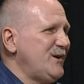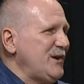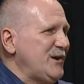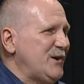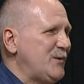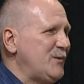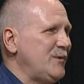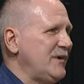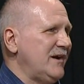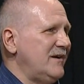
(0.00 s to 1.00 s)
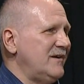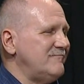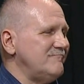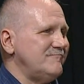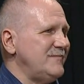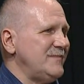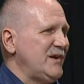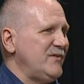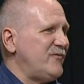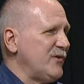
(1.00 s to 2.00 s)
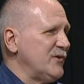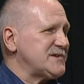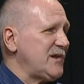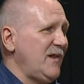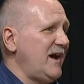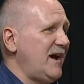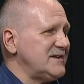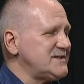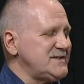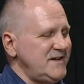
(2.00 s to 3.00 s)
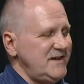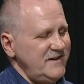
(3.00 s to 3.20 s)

you know, in first class.